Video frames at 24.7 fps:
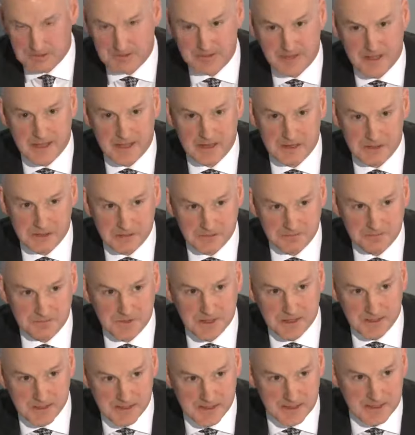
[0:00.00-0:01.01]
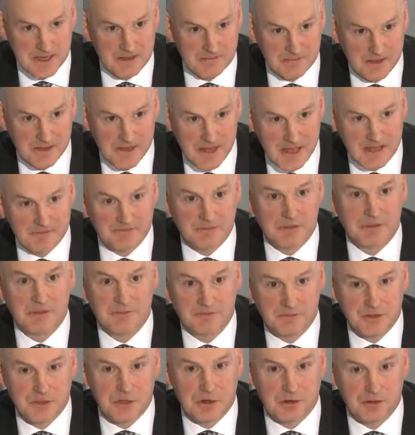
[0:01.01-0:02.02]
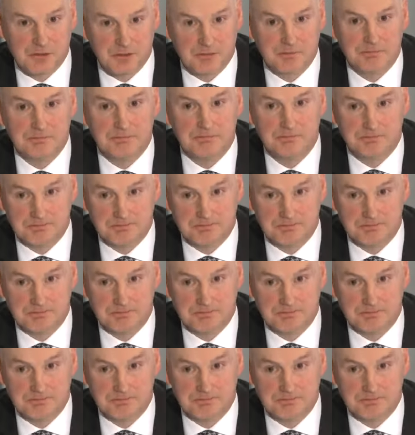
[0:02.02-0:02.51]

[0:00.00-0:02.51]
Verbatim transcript: they're loved, and they're never ever forgotten.